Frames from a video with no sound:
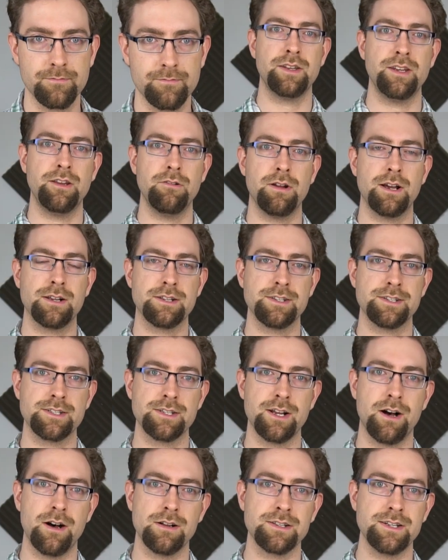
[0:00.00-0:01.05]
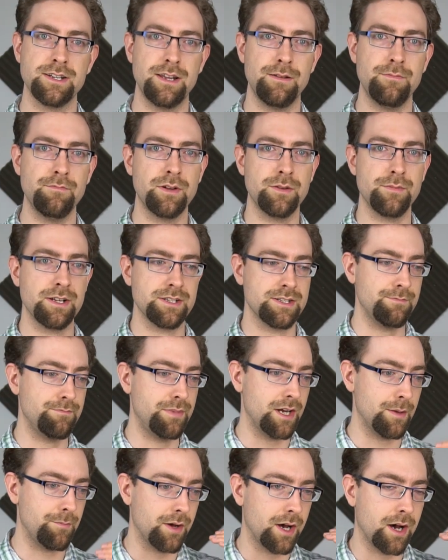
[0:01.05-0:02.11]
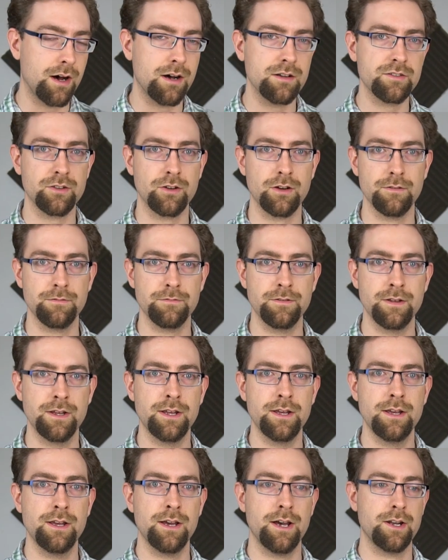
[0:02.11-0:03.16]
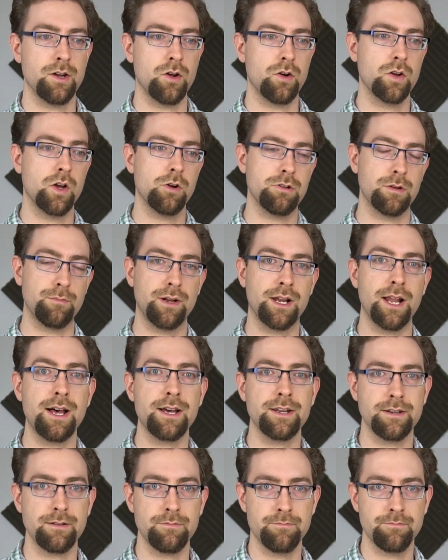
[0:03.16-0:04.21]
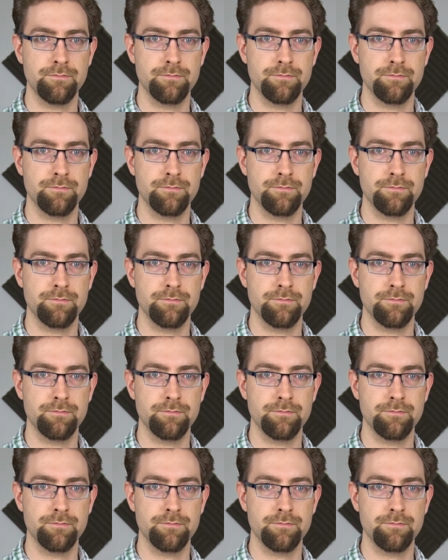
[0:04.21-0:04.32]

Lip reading: Do you like to start and implement and be a part of an ongoing plan?